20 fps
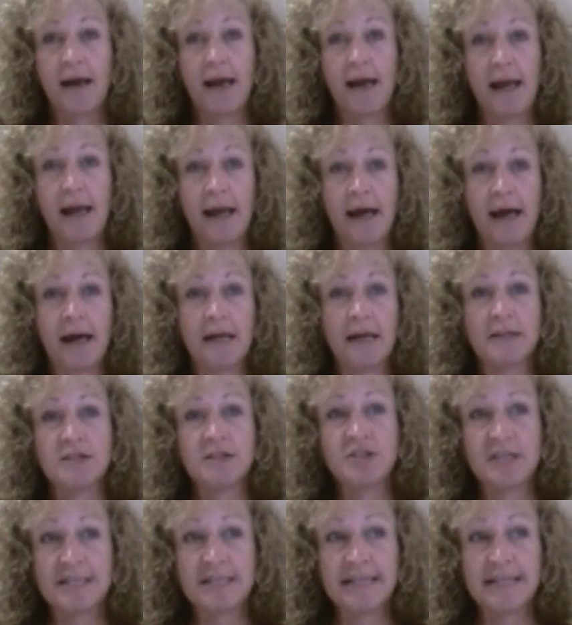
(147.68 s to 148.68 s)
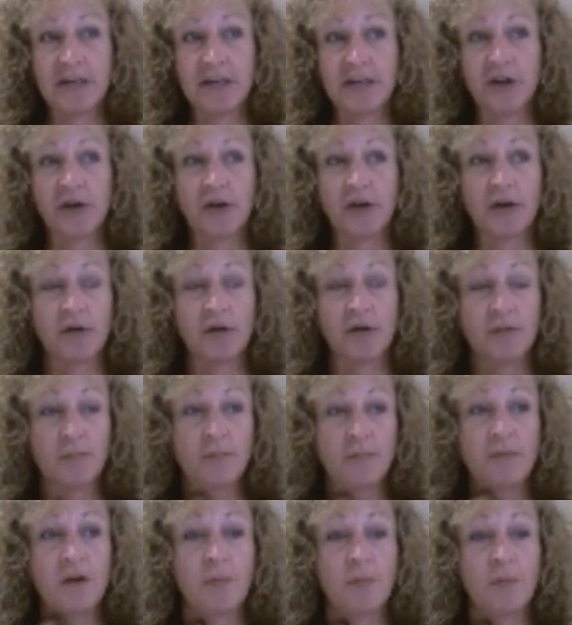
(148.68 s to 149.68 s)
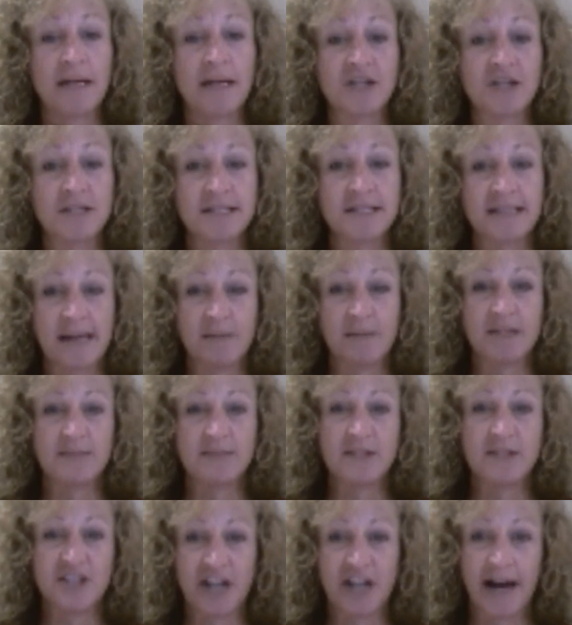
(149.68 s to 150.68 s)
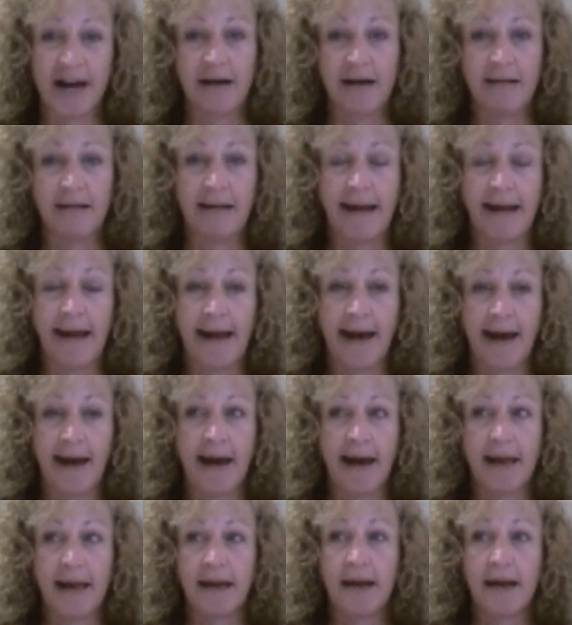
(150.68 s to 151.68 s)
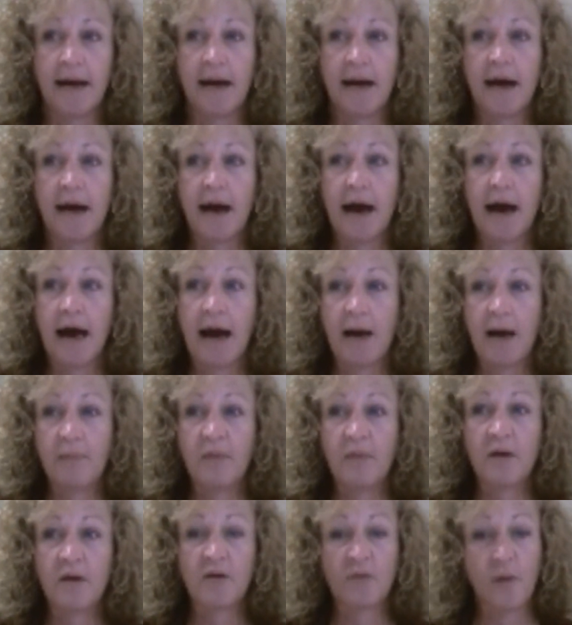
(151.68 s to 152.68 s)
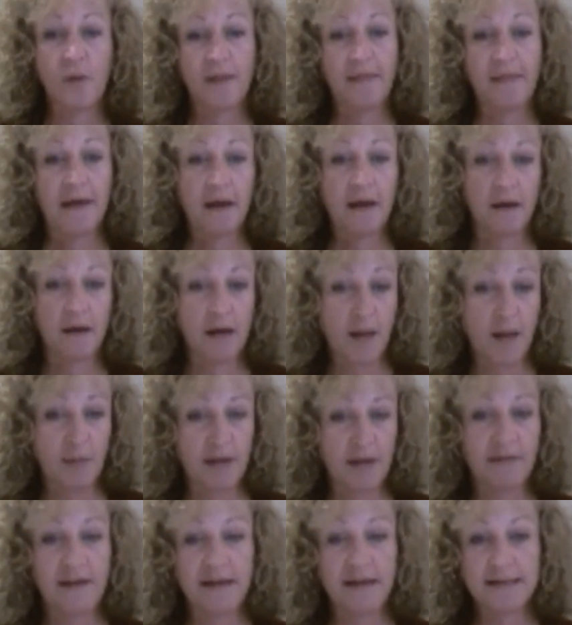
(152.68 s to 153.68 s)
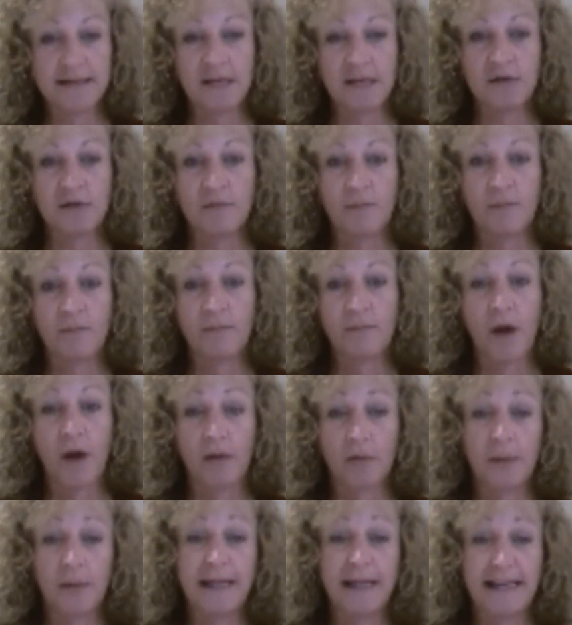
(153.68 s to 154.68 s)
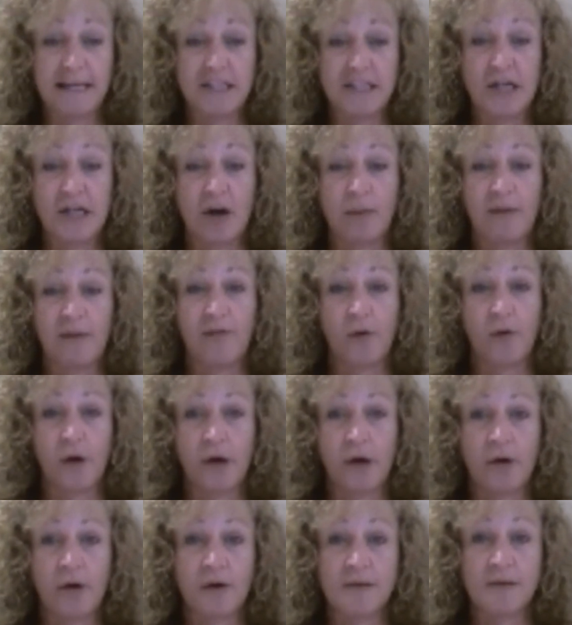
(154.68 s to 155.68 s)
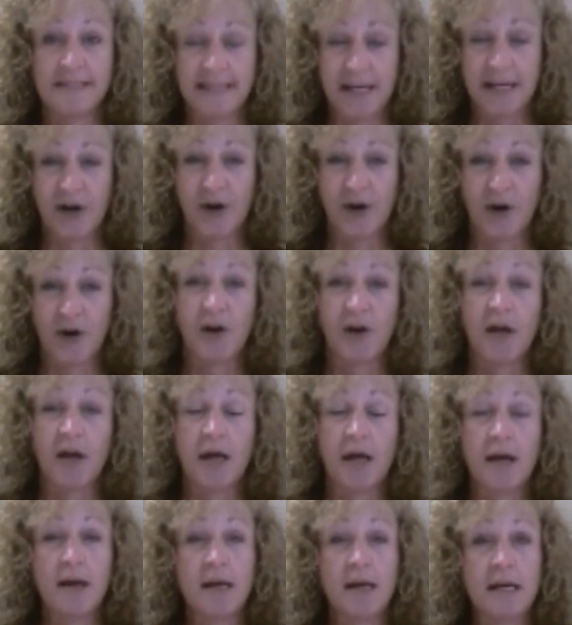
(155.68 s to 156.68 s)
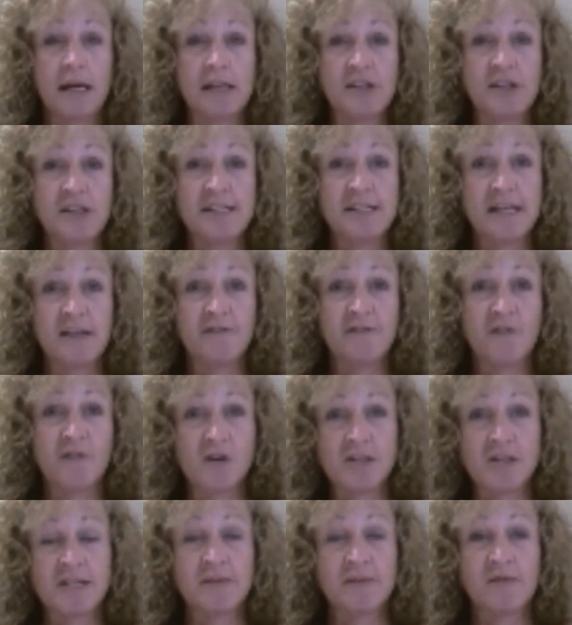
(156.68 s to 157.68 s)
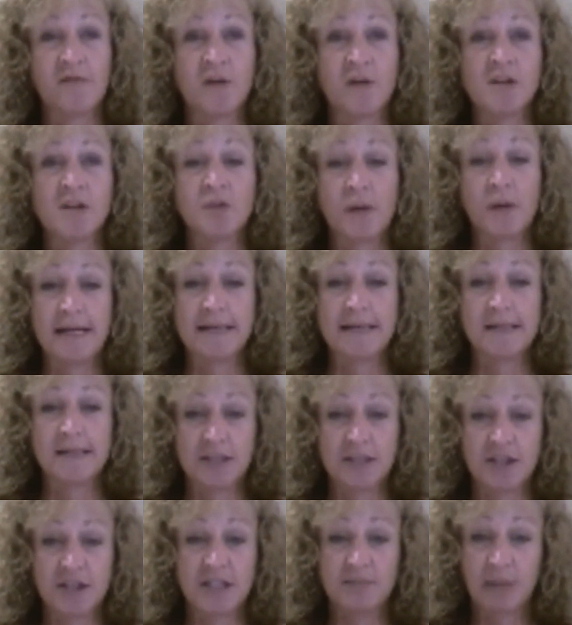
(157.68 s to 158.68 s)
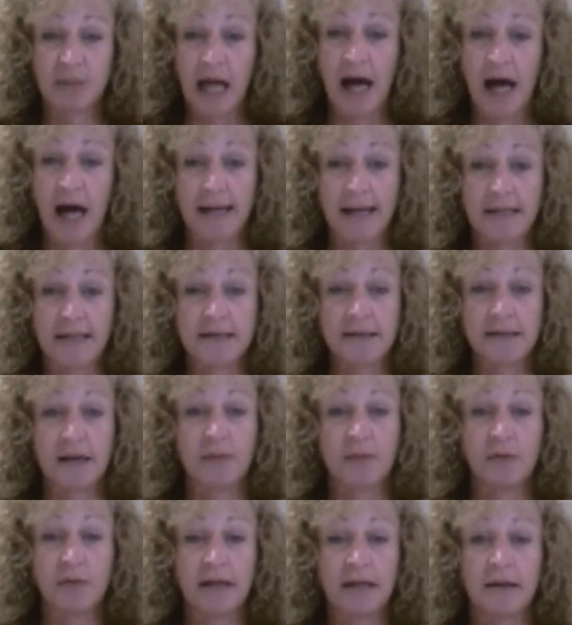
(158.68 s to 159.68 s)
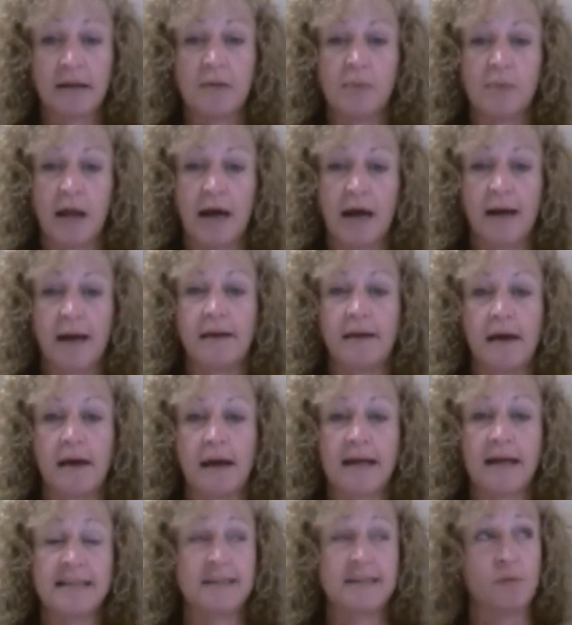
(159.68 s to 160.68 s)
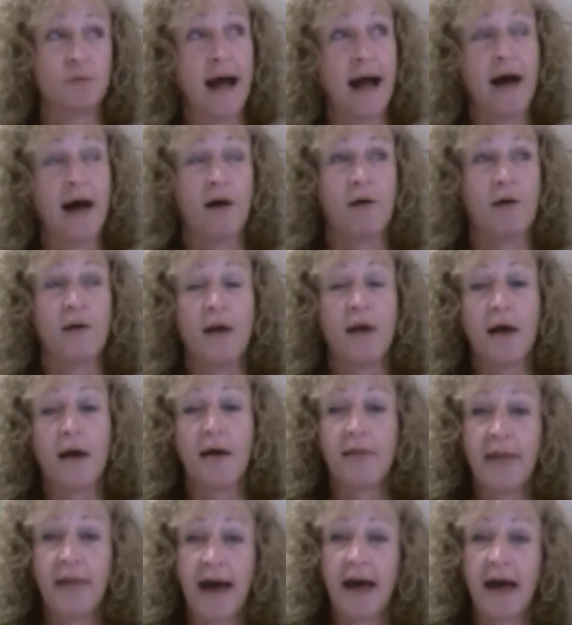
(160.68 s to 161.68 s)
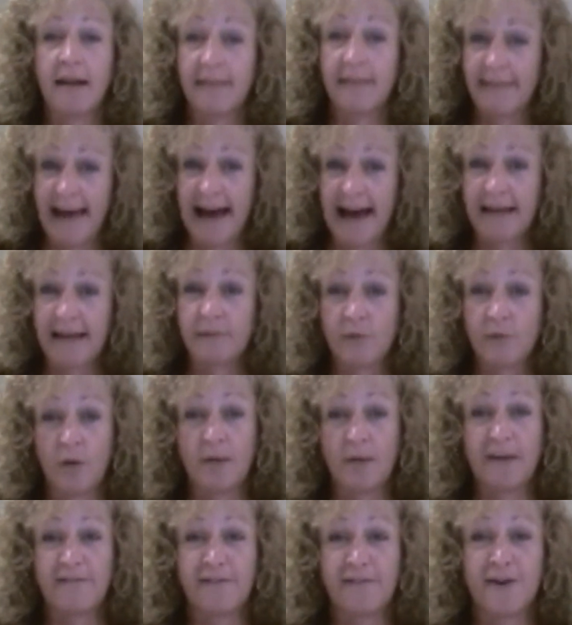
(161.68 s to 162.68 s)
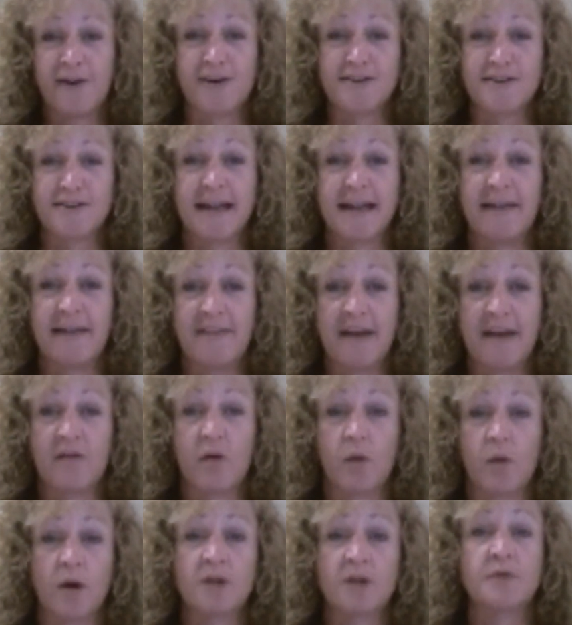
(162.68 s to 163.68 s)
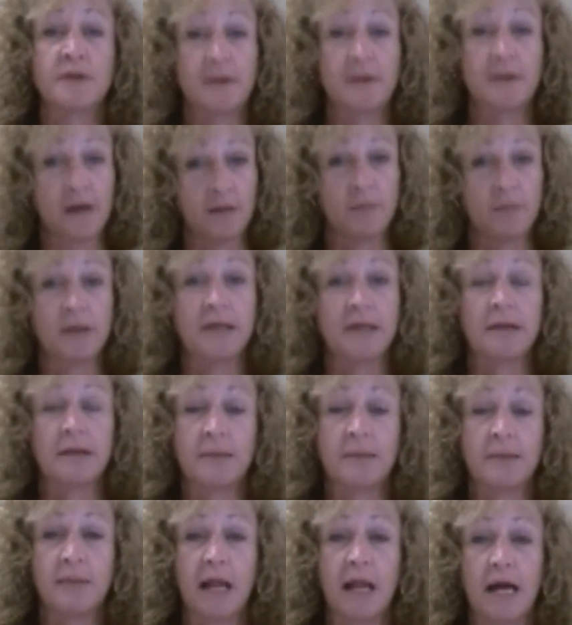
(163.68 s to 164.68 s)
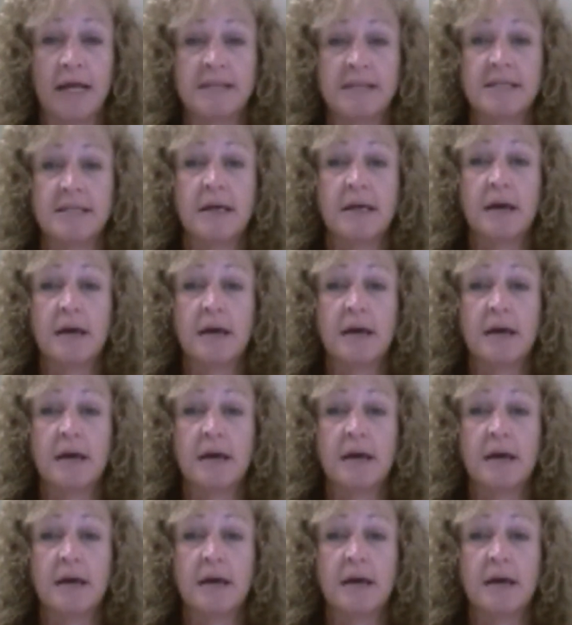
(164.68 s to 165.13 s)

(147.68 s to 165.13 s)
And she said, your patient's name is Michelle, and there's a couple of things that you probably need to know before you go see her. And she said the first one is that she's blind, completely blind. And I said, wow, that will be a first. I've never worked with a completely blind